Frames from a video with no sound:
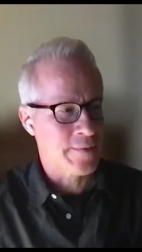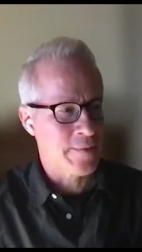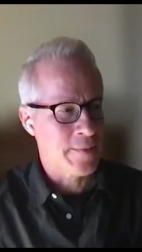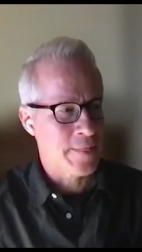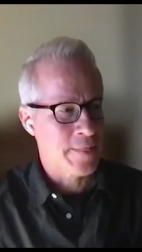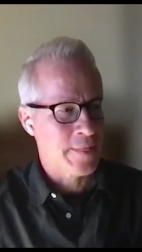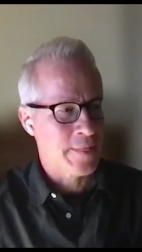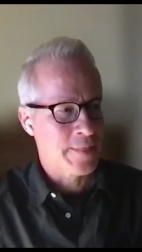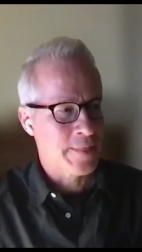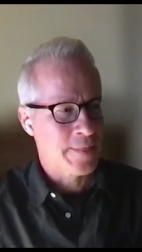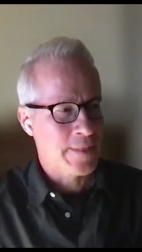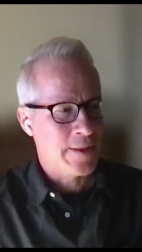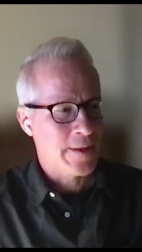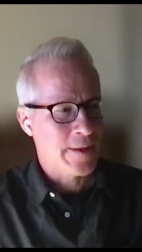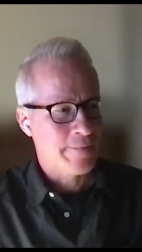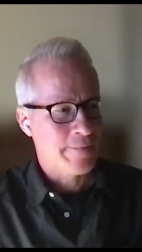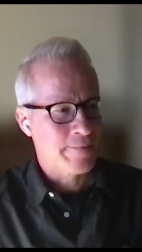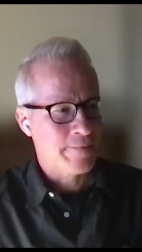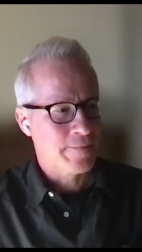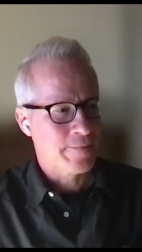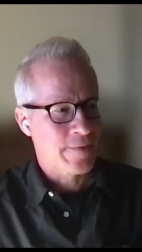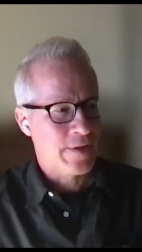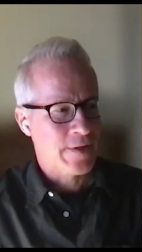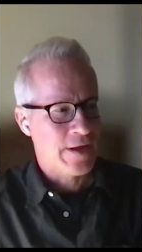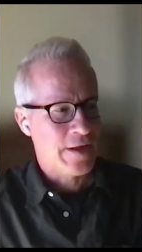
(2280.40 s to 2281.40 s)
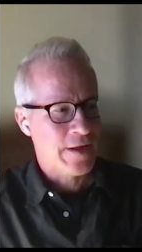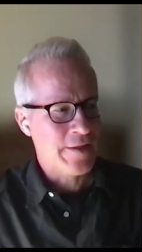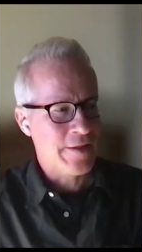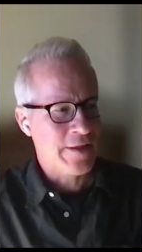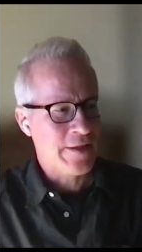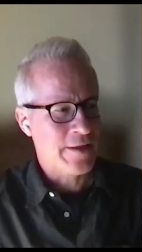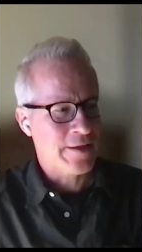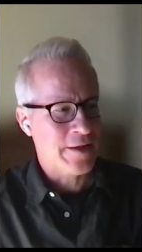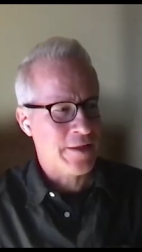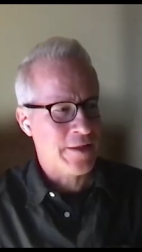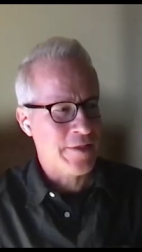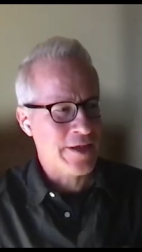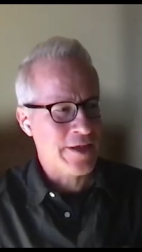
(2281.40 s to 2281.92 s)
That I
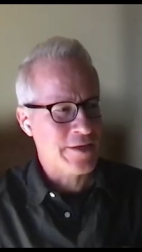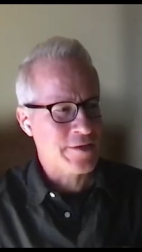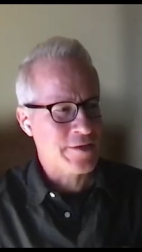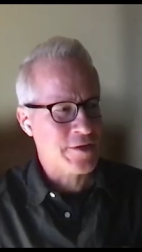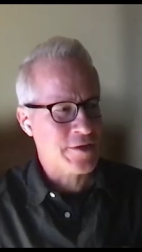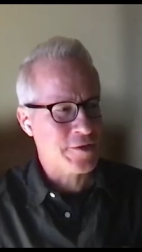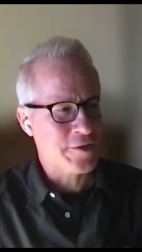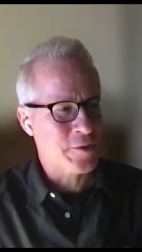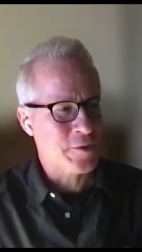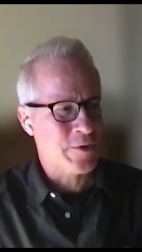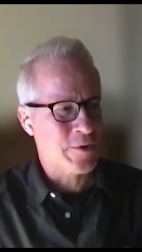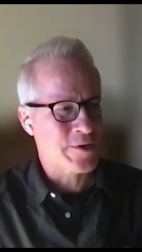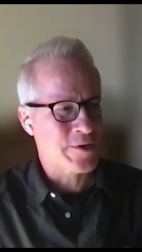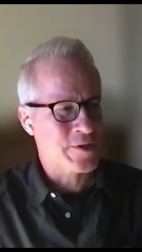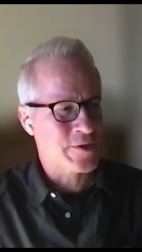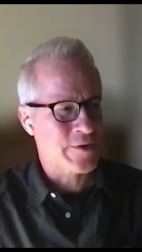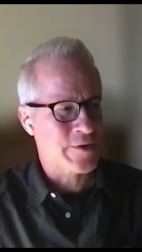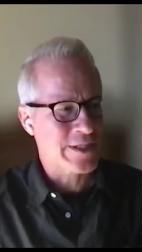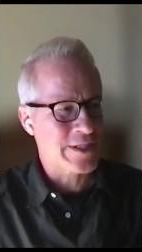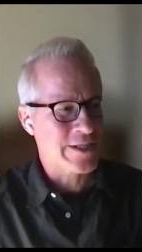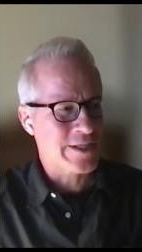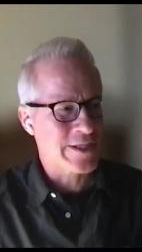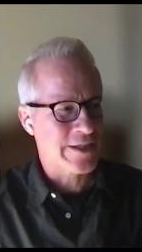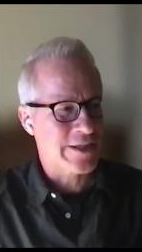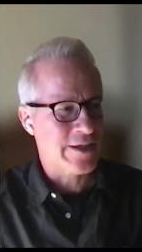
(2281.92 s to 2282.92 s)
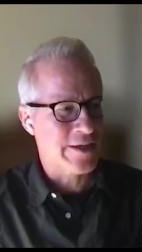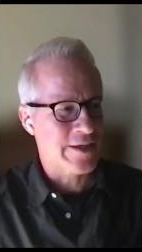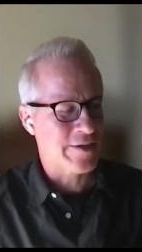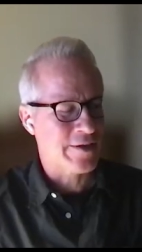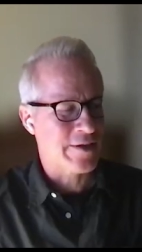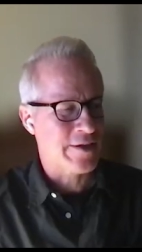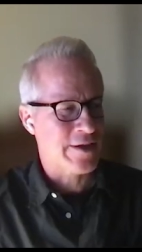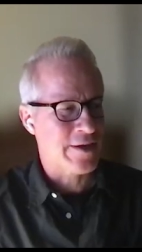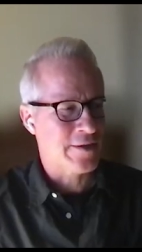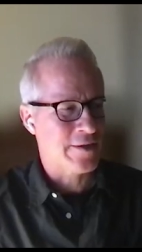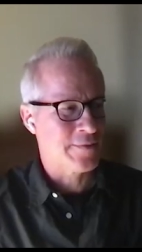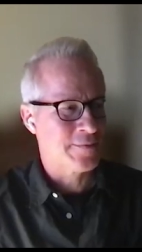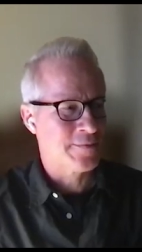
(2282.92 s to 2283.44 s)
think I think it's also worth stressing
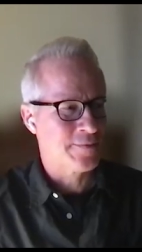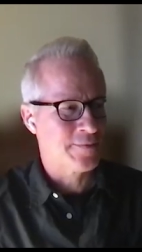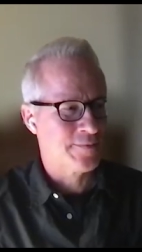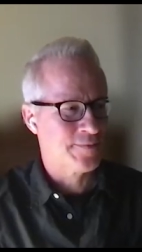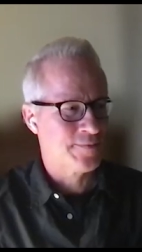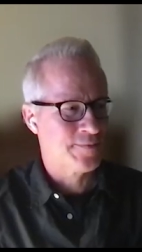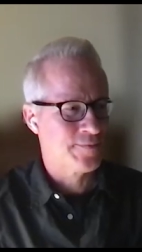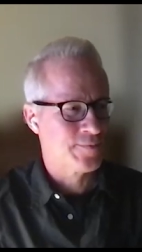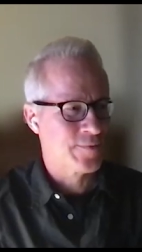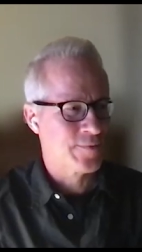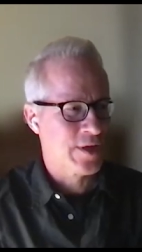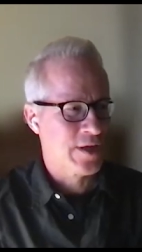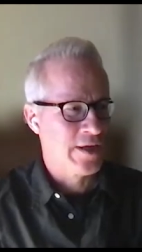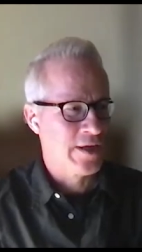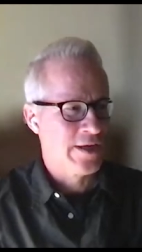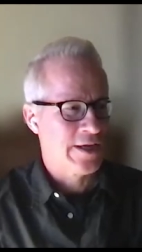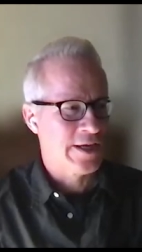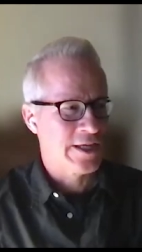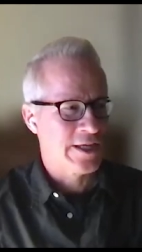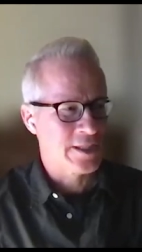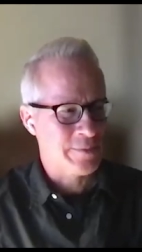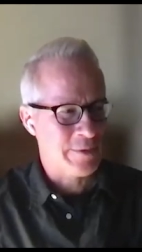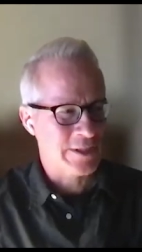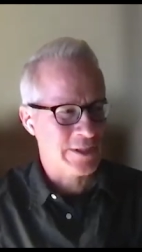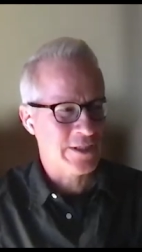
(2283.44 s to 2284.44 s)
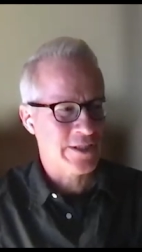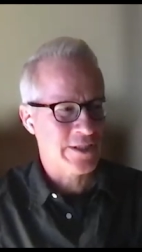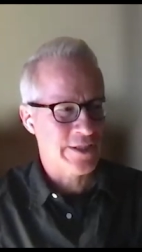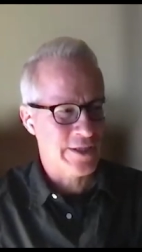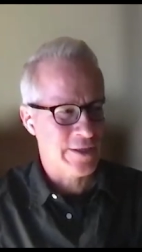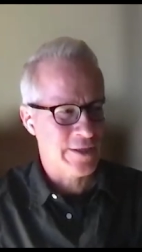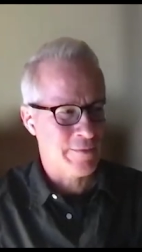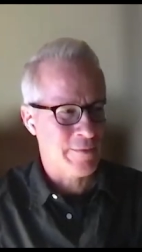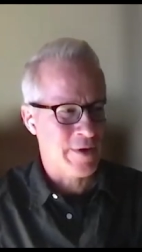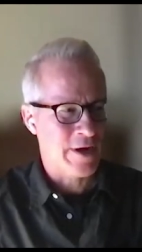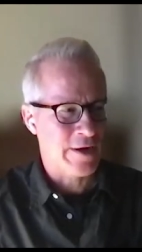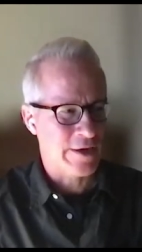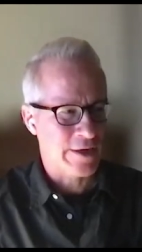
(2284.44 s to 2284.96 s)
that the especially
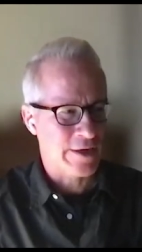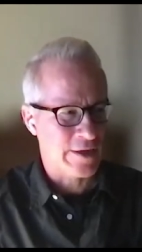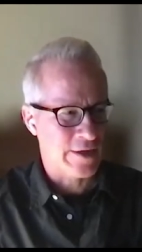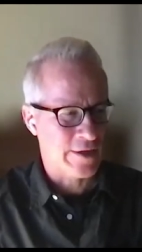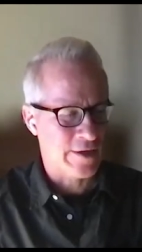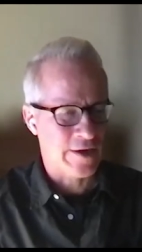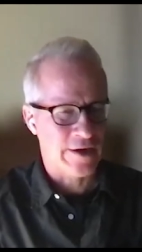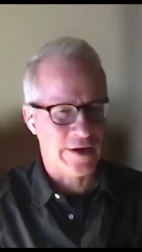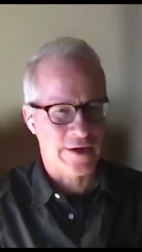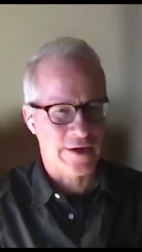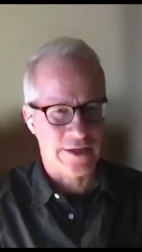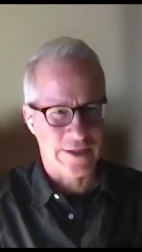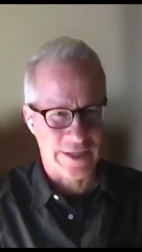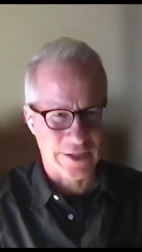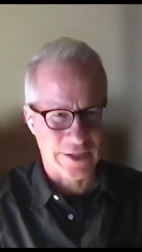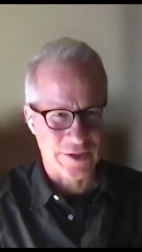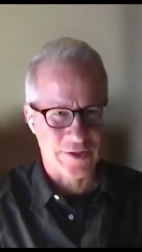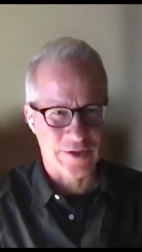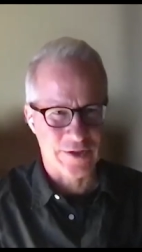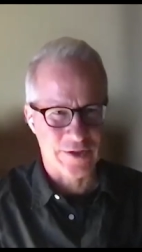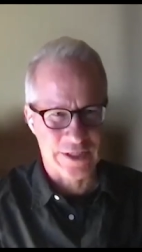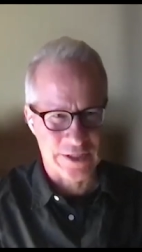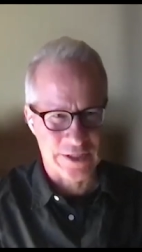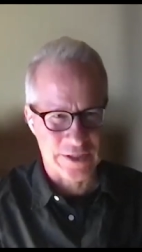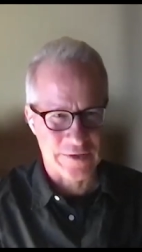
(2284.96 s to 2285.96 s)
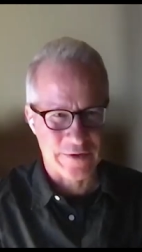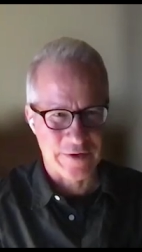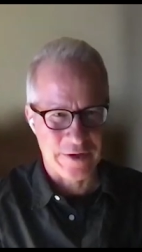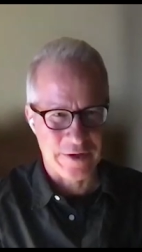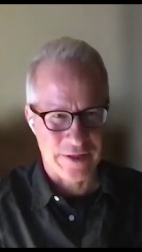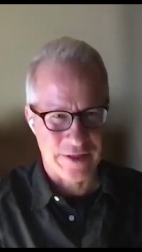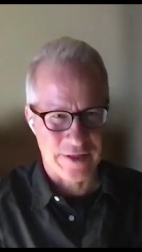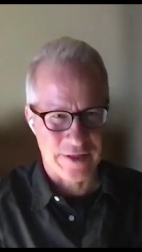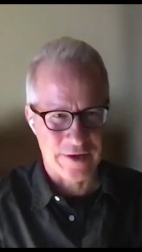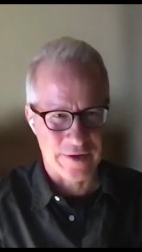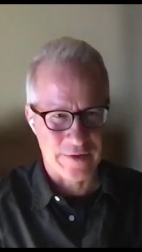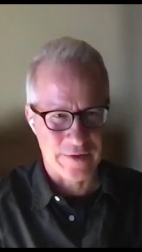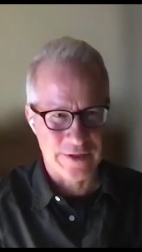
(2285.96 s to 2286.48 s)
the American architectural
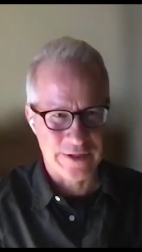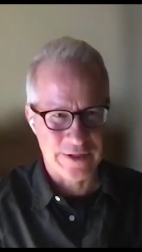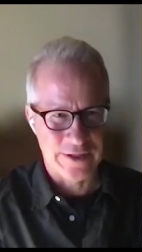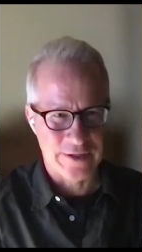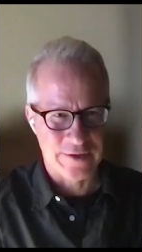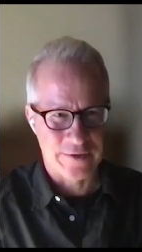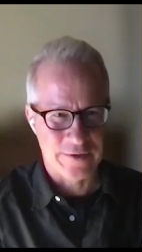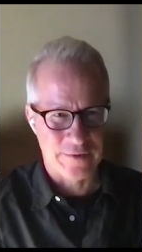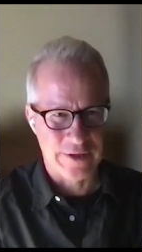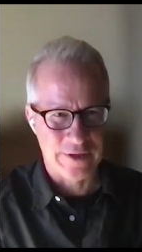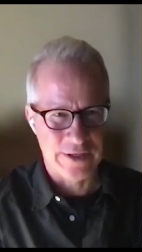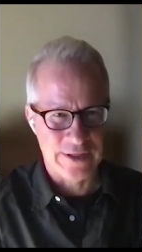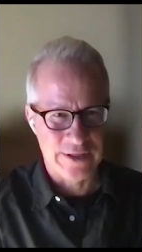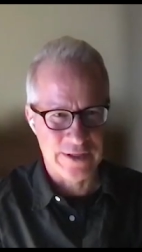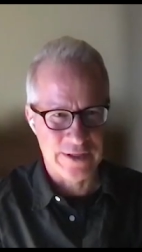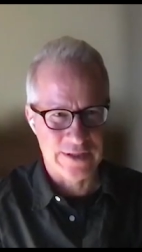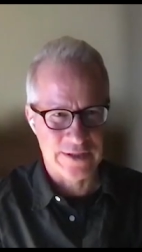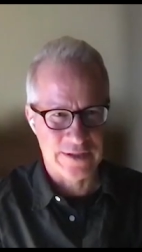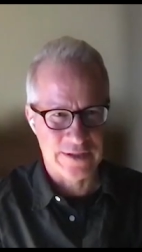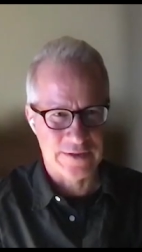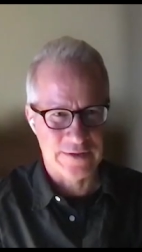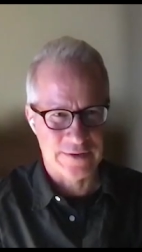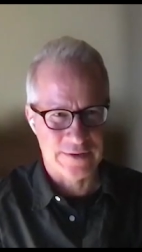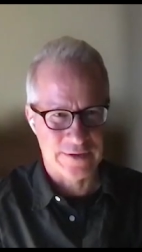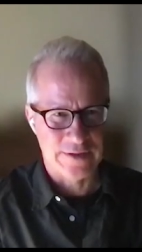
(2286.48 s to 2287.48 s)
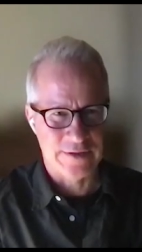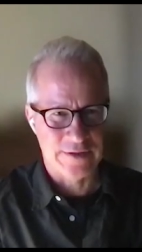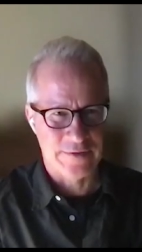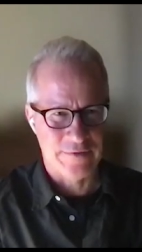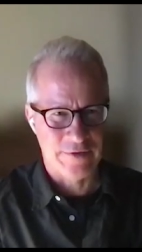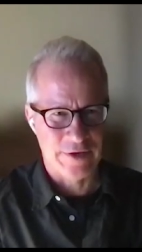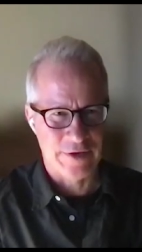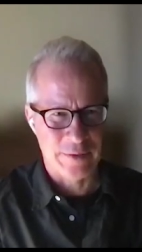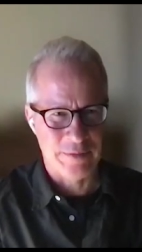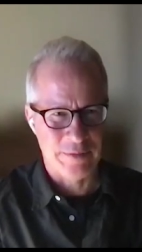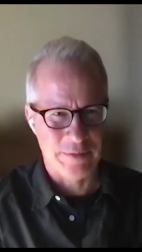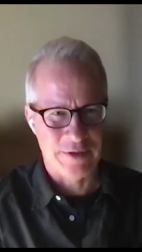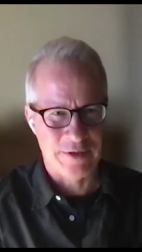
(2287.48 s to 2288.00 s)
history theory degree is, is
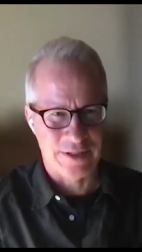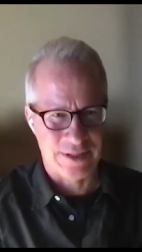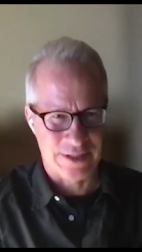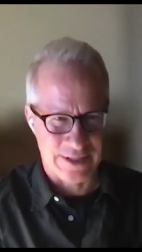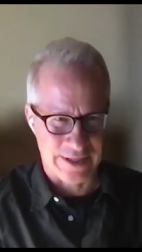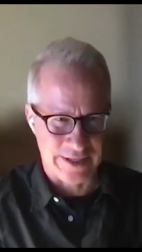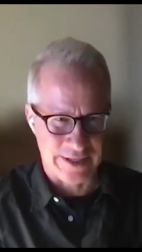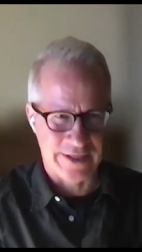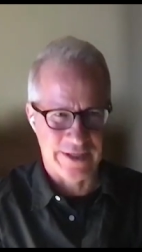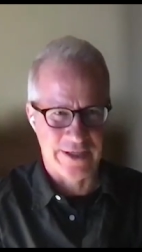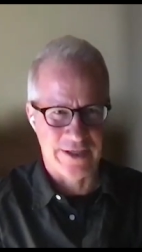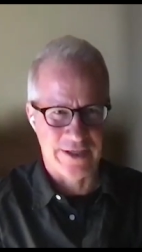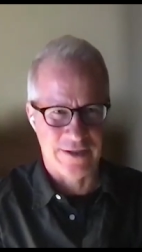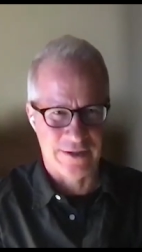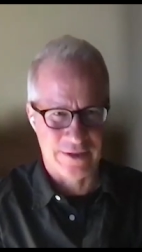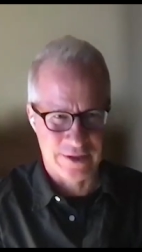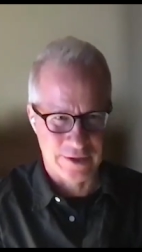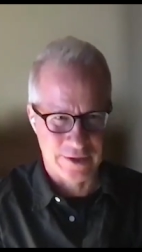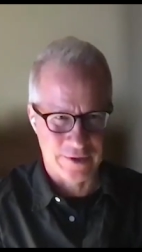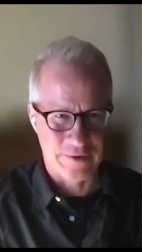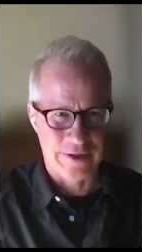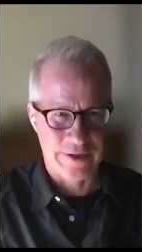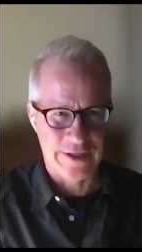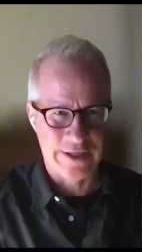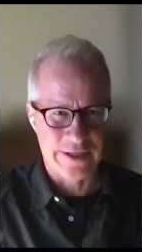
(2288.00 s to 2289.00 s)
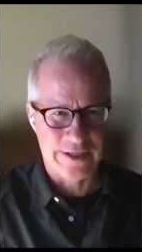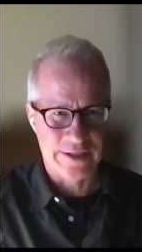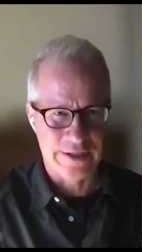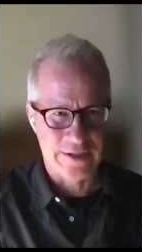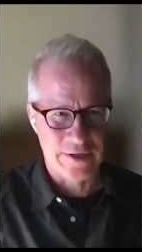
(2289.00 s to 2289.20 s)
a very particular degree.